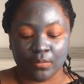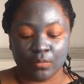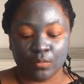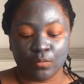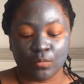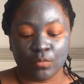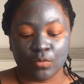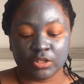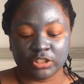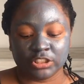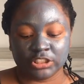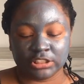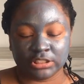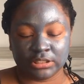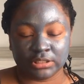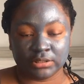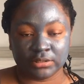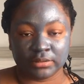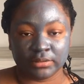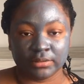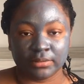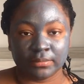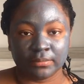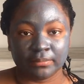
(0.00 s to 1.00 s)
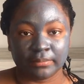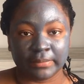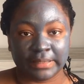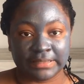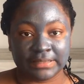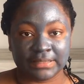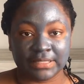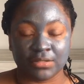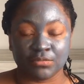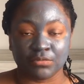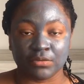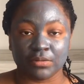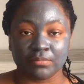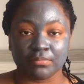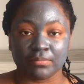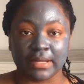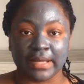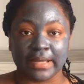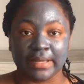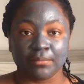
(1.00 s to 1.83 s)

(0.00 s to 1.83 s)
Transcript: washing my skin with my